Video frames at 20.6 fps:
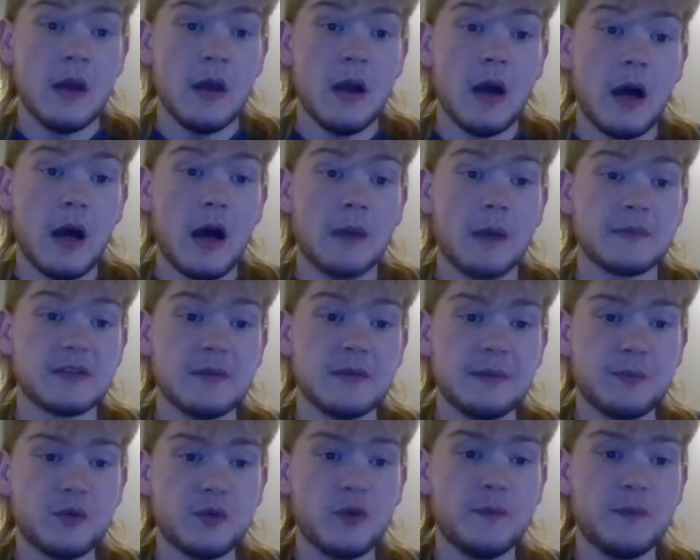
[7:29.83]
Some
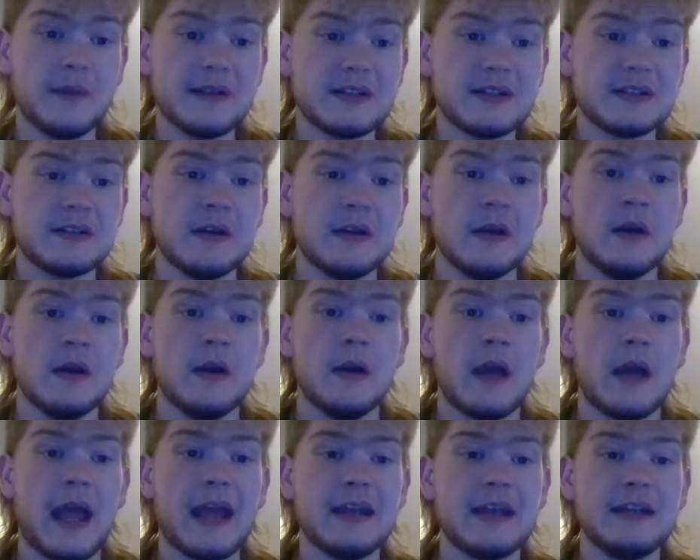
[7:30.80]
improvements.
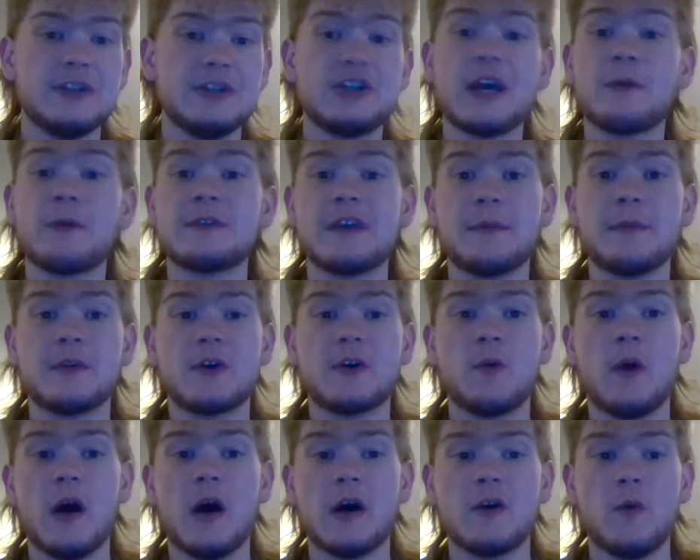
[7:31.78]
Andy J was able to
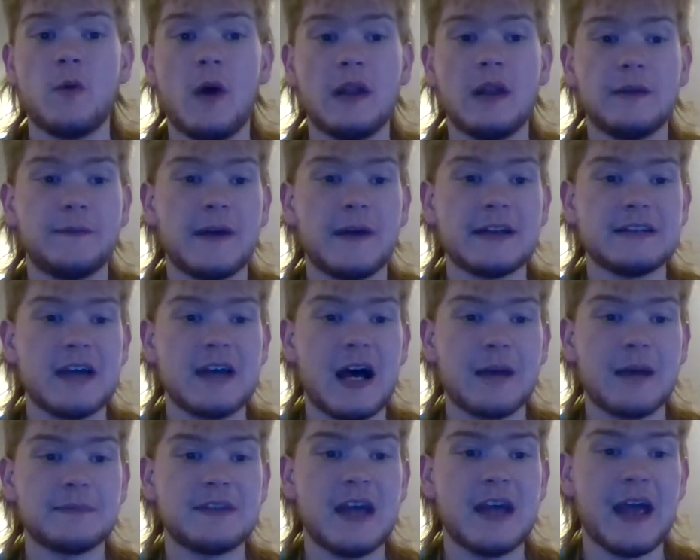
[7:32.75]
qualify
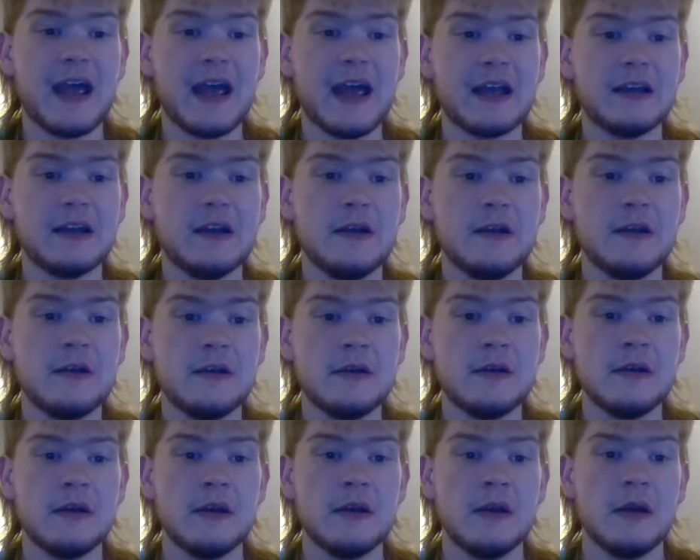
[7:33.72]
top 10.
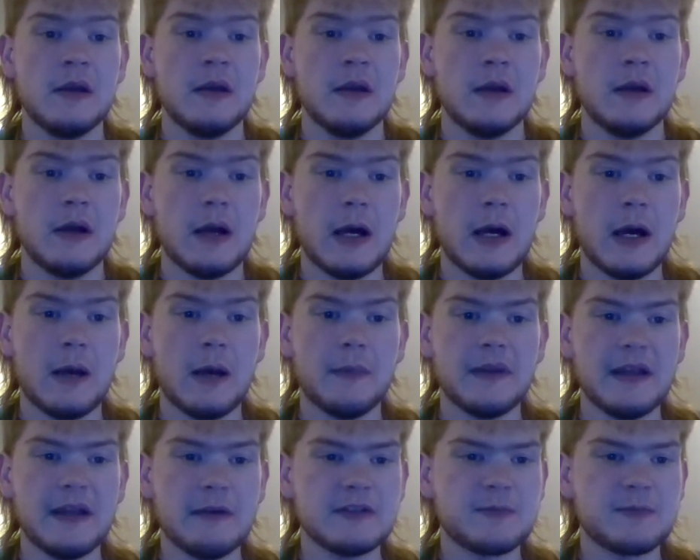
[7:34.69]

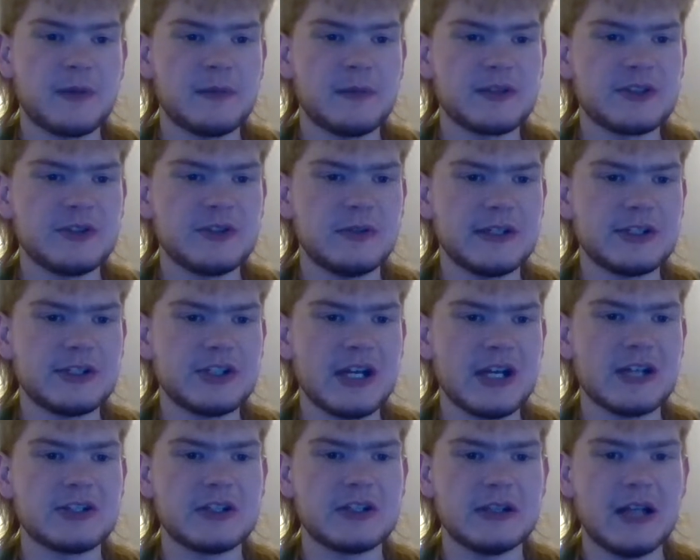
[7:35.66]
And that was pretty much the only
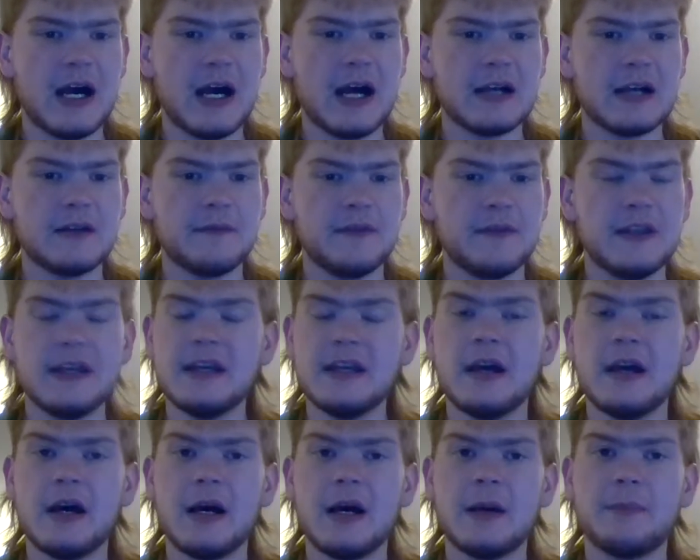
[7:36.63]
change. A lot of the
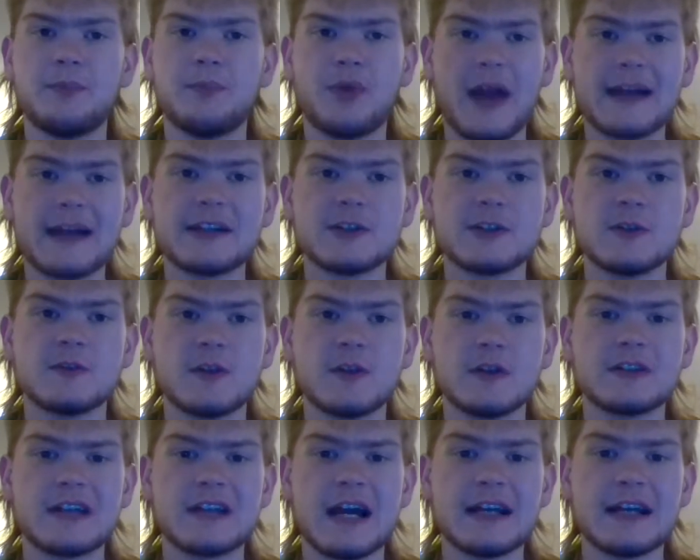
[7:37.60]
practice
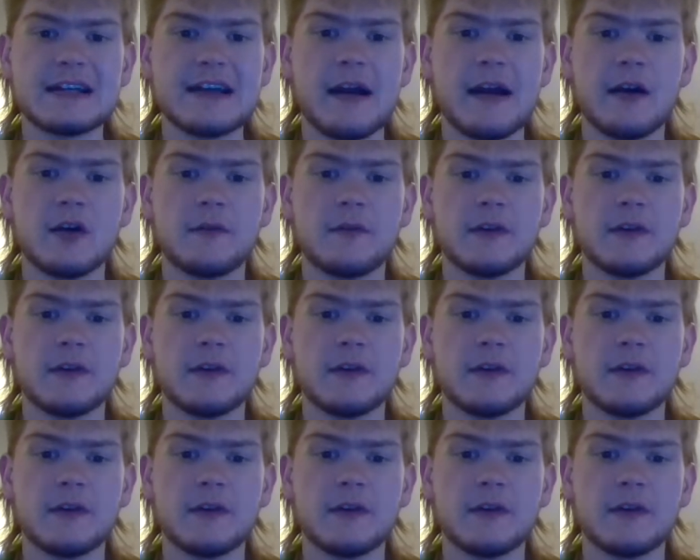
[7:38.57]
results kind of carried